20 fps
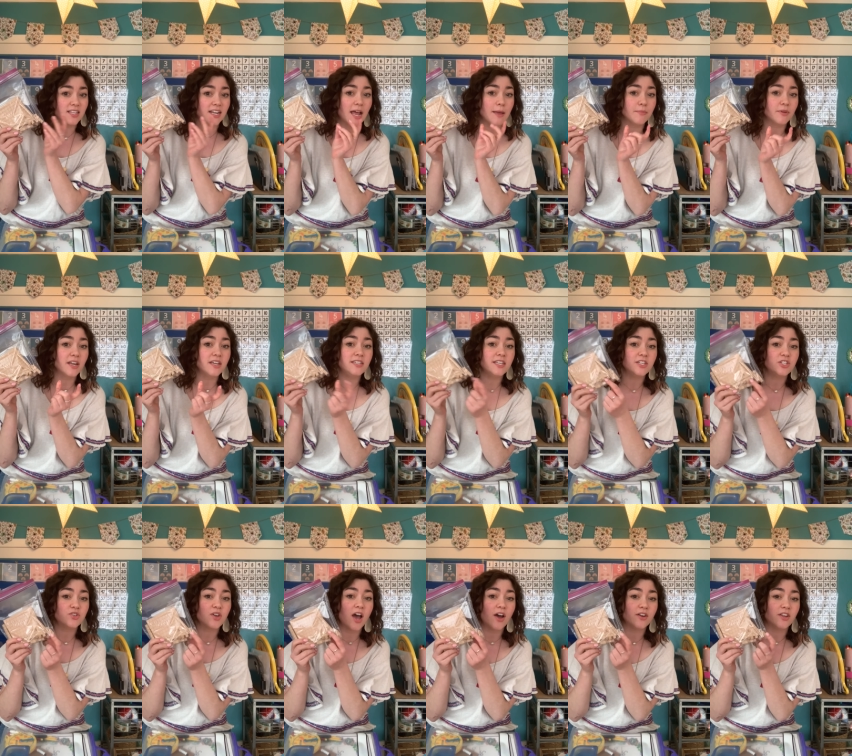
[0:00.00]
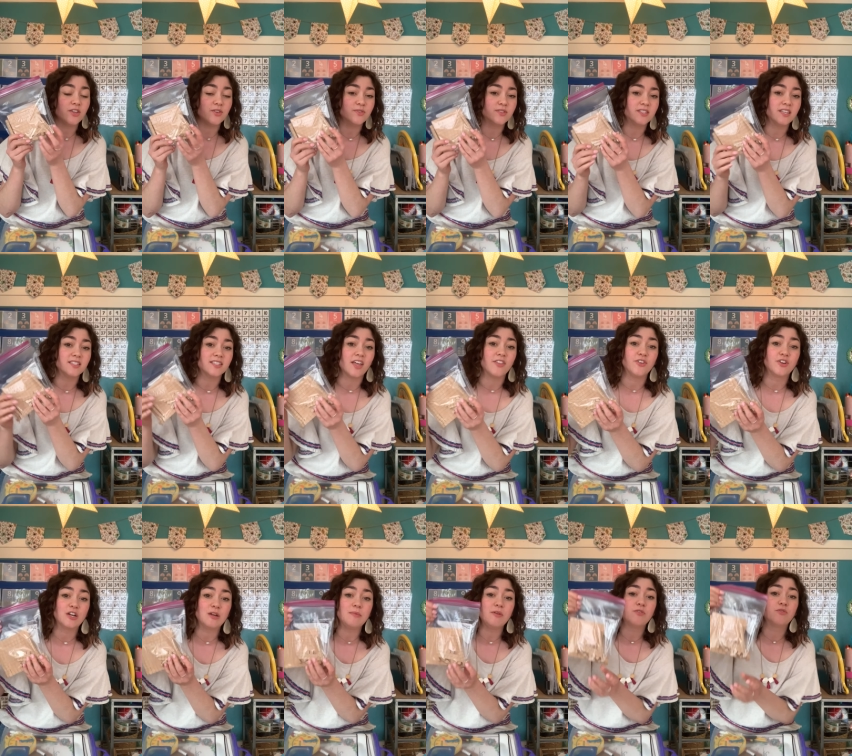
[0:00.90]
And I'm gonna teach you how to use these and they're
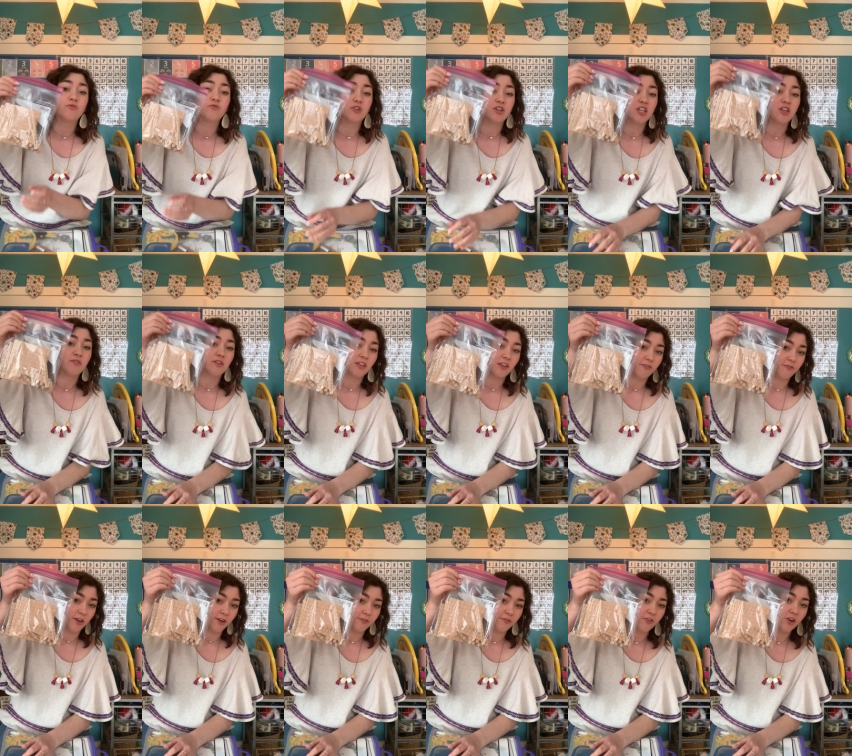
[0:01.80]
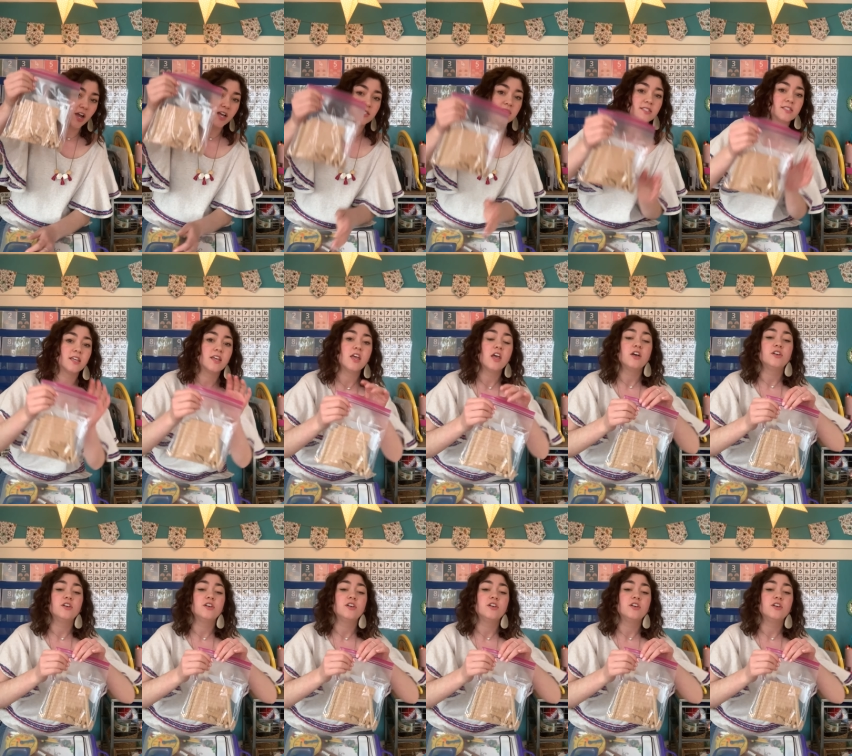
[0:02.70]
gonna be really, really fun for us.